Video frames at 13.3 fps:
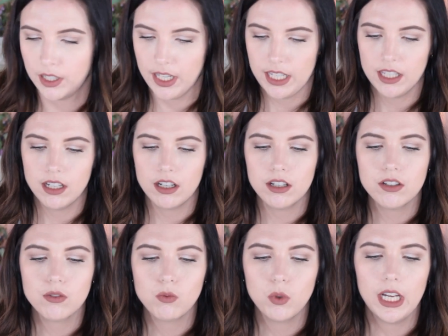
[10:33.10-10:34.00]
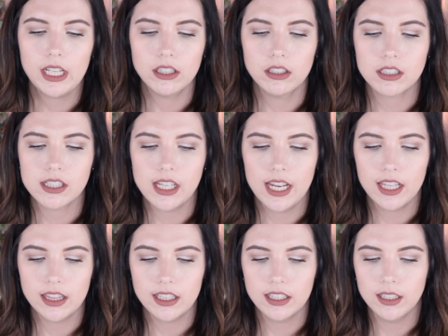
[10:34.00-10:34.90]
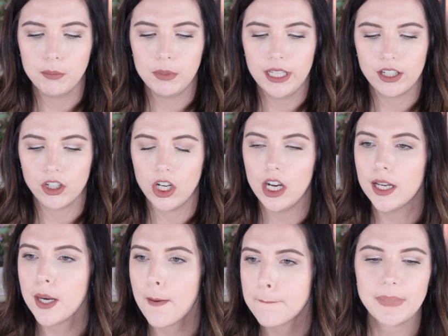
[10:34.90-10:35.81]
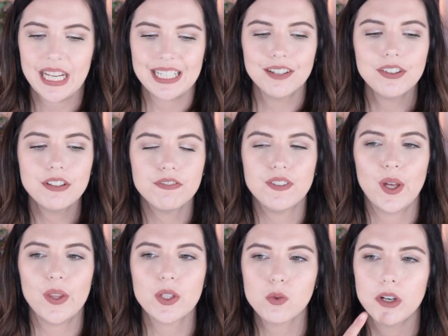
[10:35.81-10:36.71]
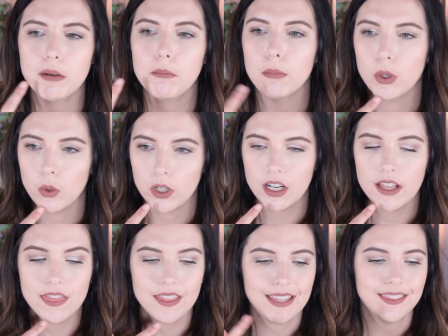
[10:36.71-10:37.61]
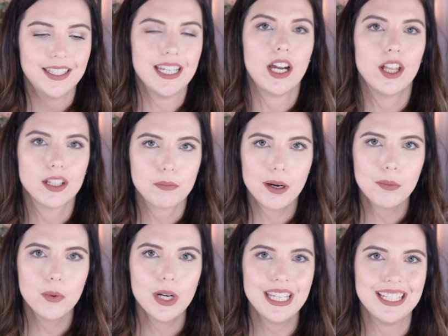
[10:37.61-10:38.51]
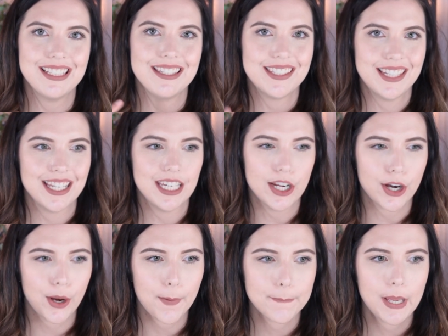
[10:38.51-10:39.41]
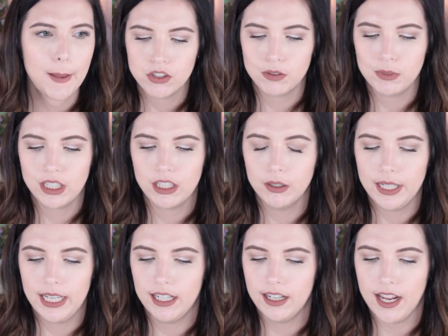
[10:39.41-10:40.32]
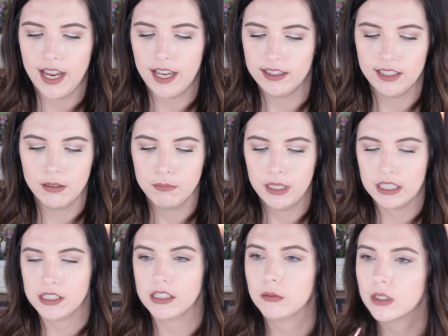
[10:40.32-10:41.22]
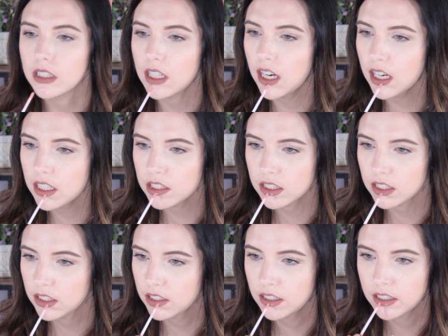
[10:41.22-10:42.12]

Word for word: All right, here's what it looks like, the lip liner on. I can definitely feel this one more than the ColourPop one. It's stickier. So I'm gonna go ahead and add the Buxom gloss.